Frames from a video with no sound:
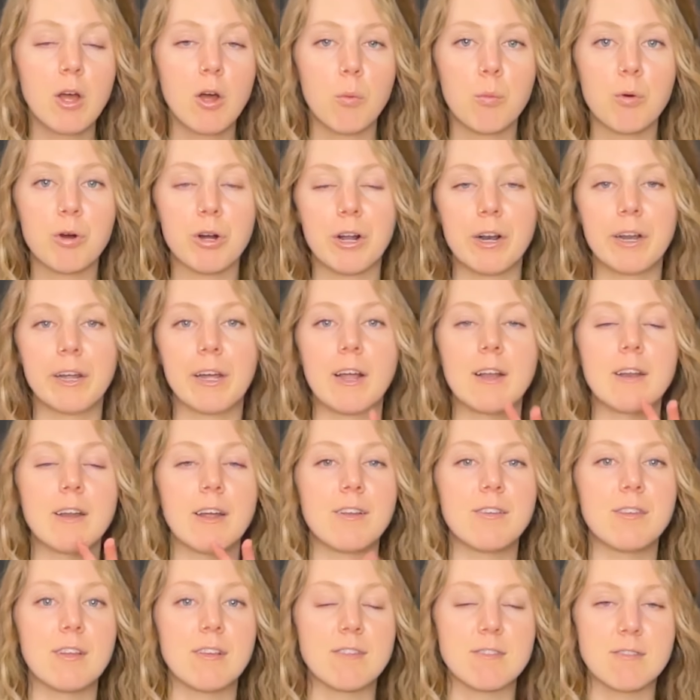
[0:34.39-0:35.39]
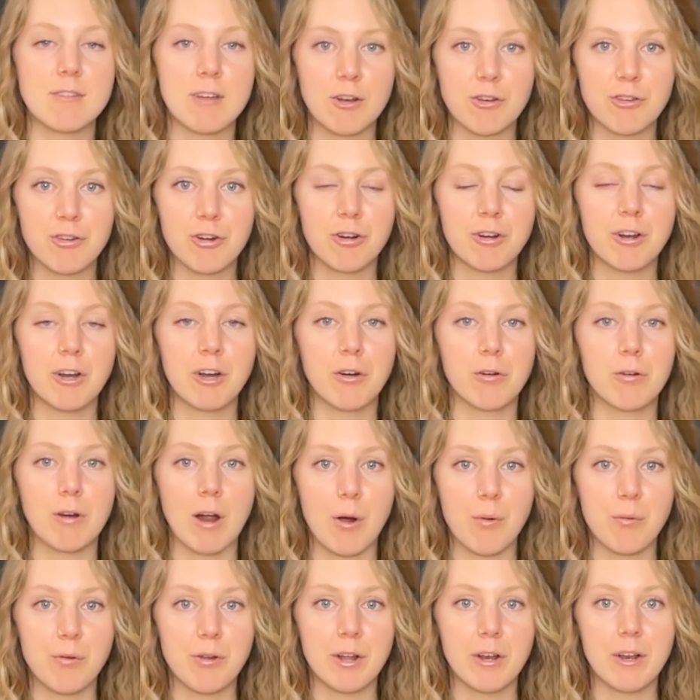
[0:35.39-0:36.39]
We're going to get nice and centered and
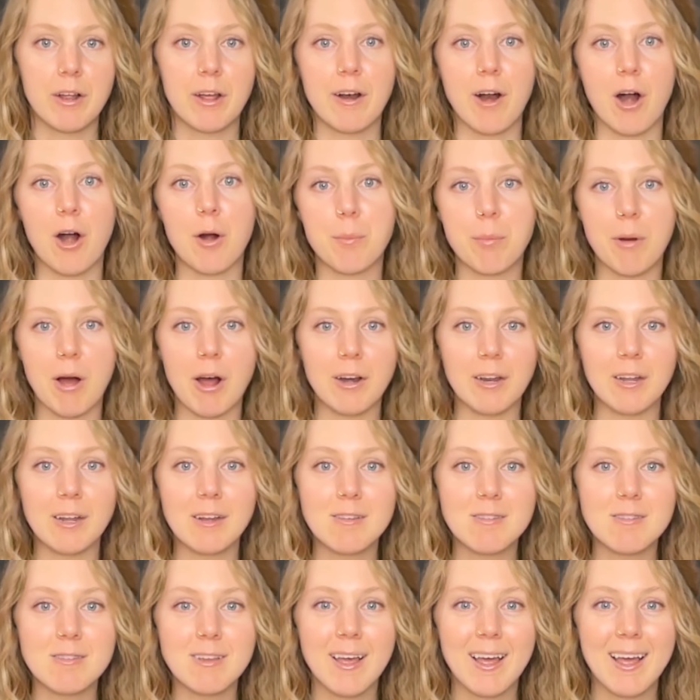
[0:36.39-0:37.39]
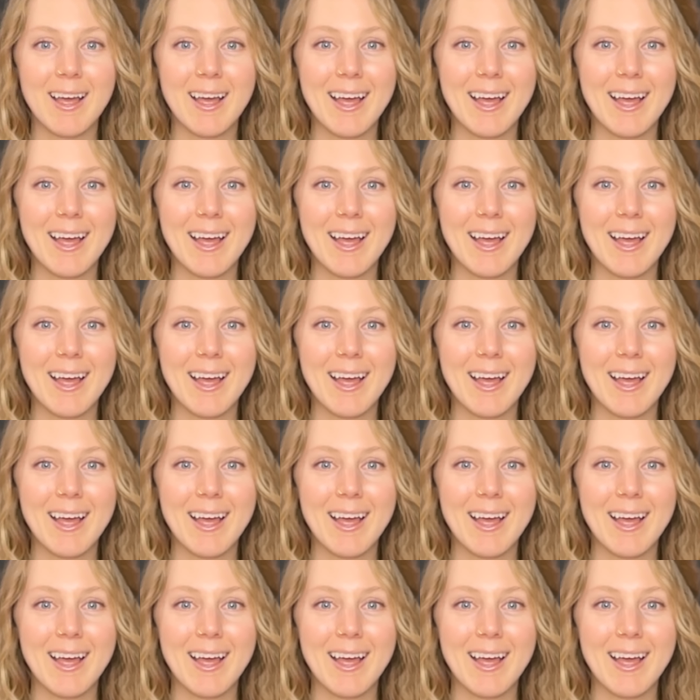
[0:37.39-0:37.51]
grounded in our bodies